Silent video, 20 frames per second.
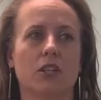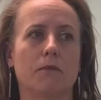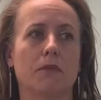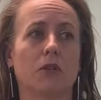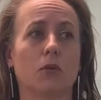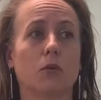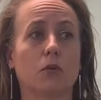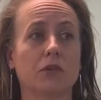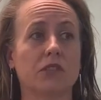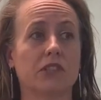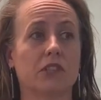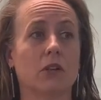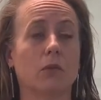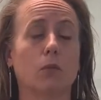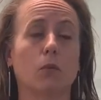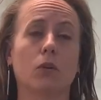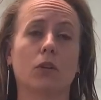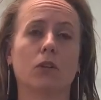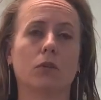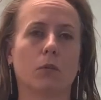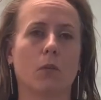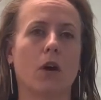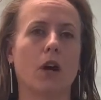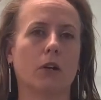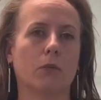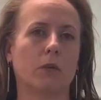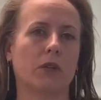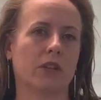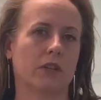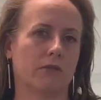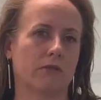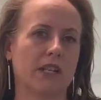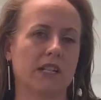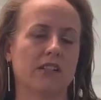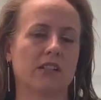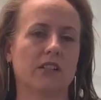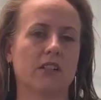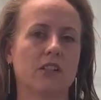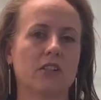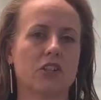but also worldwide with the
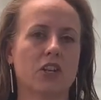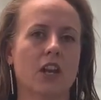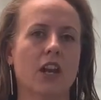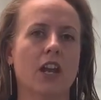research,